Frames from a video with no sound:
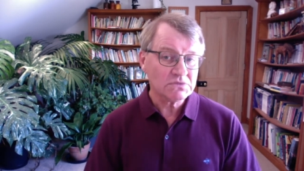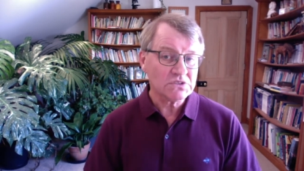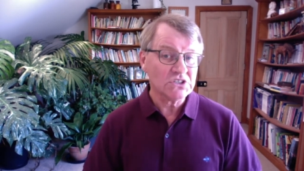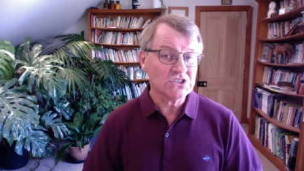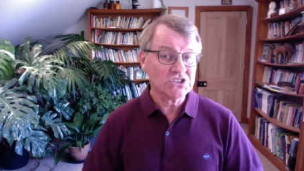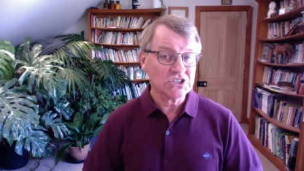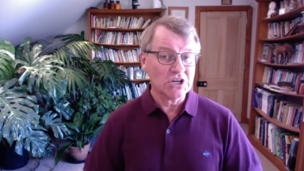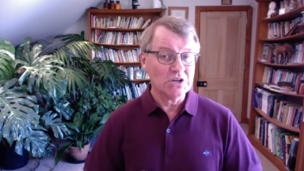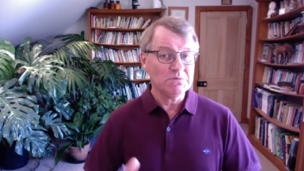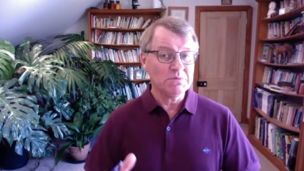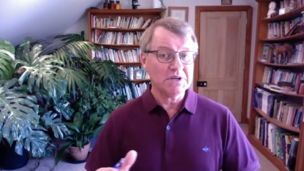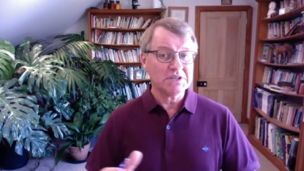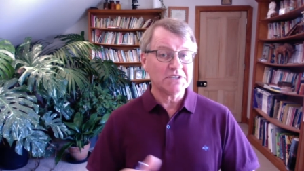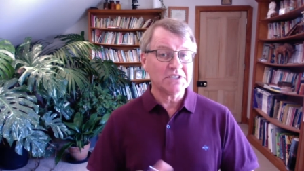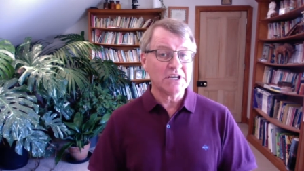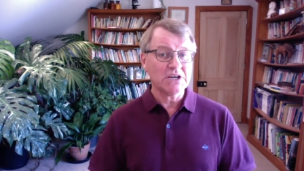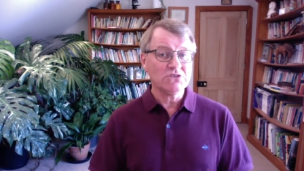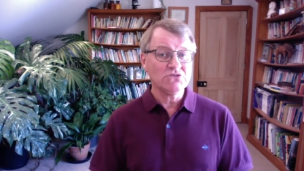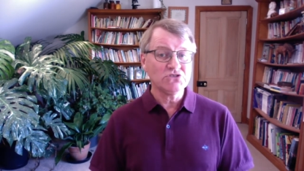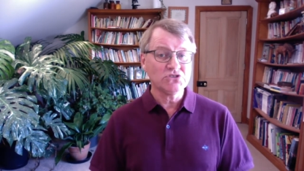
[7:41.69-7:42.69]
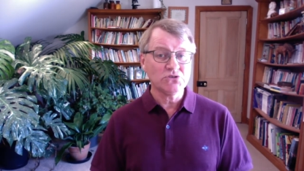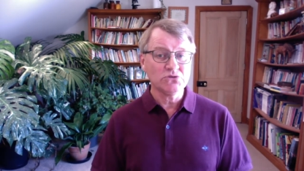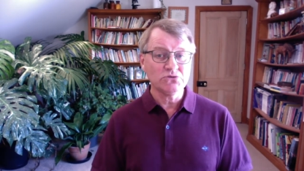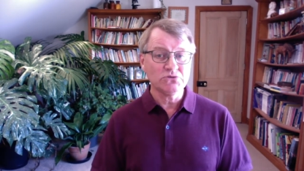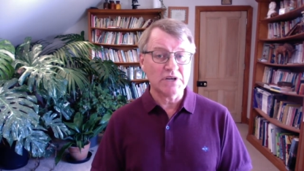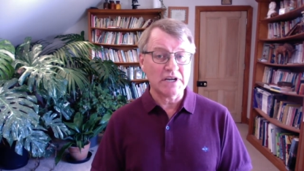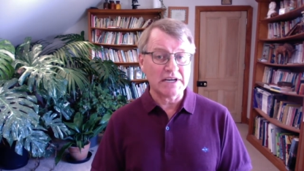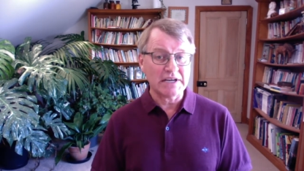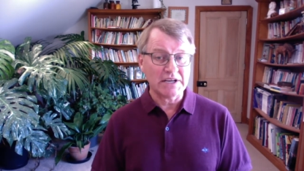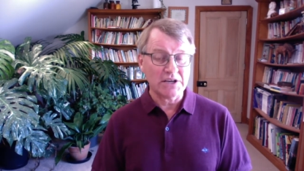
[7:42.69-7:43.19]
So, but go to
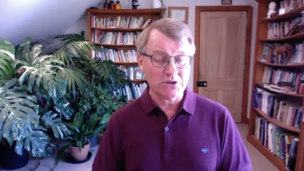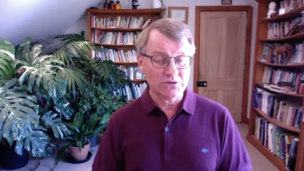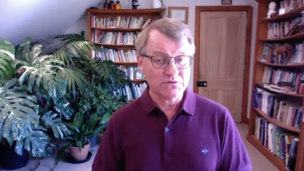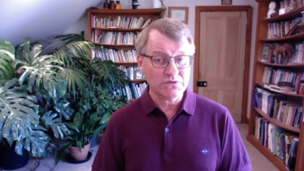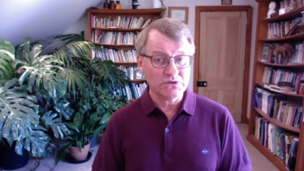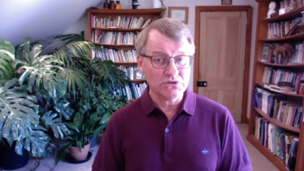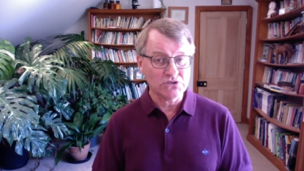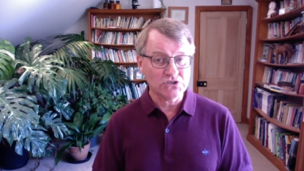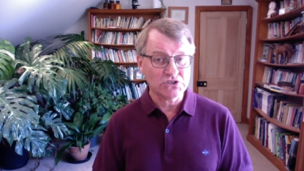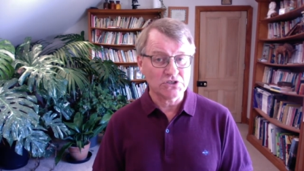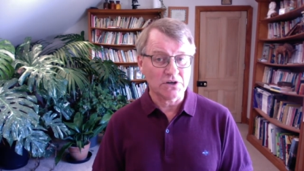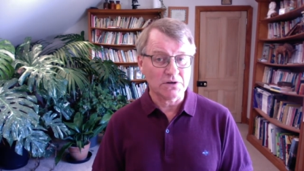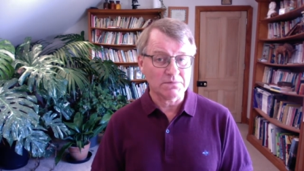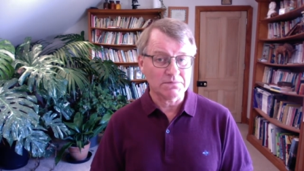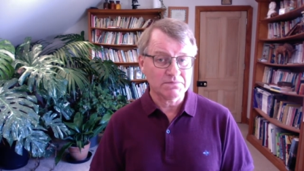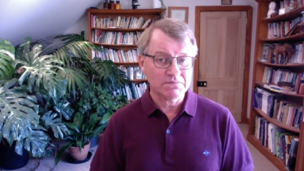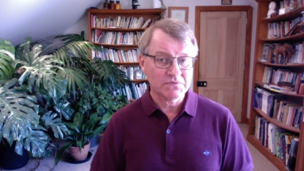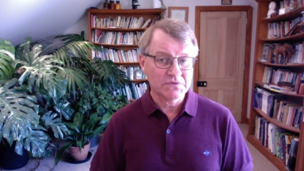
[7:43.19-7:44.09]
a health food shop